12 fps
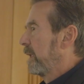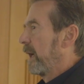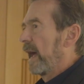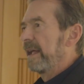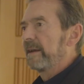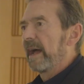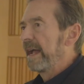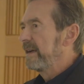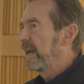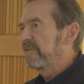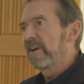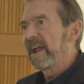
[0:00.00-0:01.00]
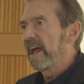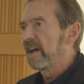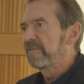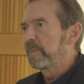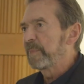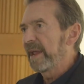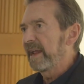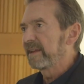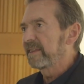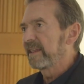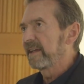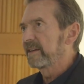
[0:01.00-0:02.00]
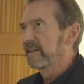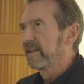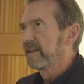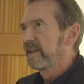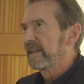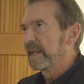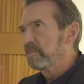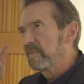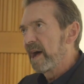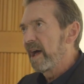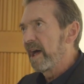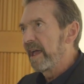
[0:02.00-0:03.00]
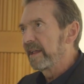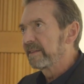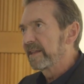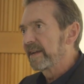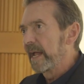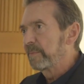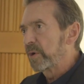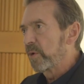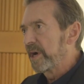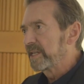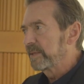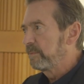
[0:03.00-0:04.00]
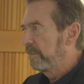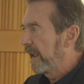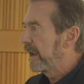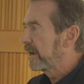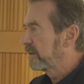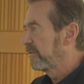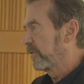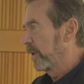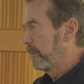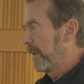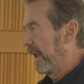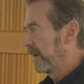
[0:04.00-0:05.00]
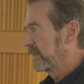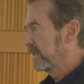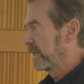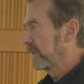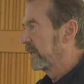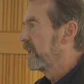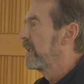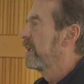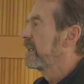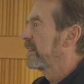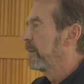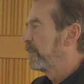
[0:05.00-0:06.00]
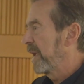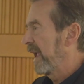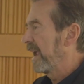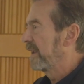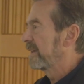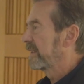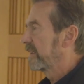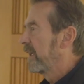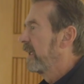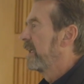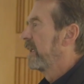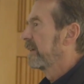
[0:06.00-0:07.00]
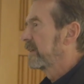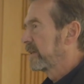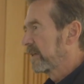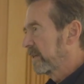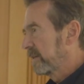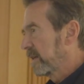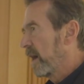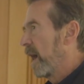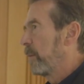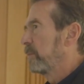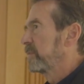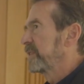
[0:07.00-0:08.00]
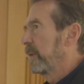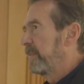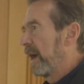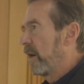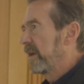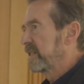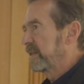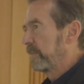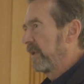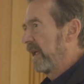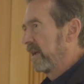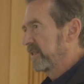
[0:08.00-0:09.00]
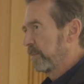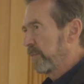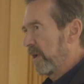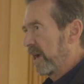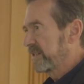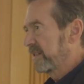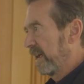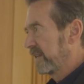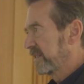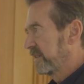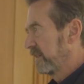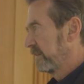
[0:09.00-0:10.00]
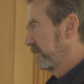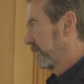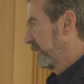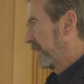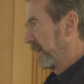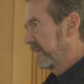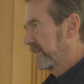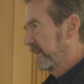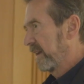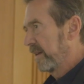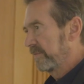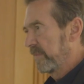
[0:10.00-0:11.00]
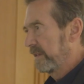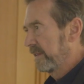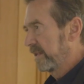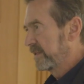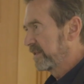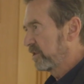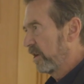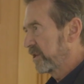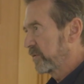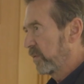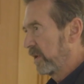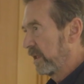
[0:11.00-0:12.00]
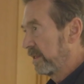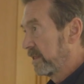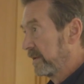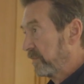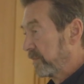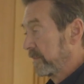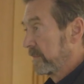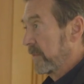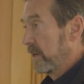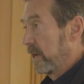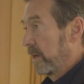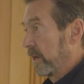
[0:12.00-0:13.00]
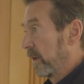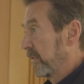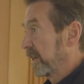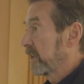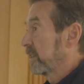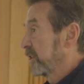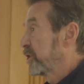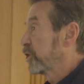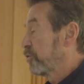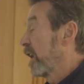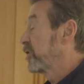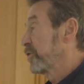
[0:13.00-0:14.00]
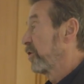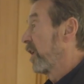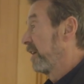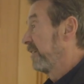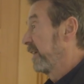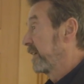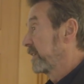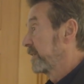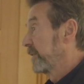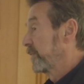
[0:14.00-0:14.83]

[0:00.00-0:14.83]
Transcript: I, I never have a paint that in mind that I'm going to make for a painting. The paint comes about as a, as a process that, um, that starts with you know, the, the structure of it.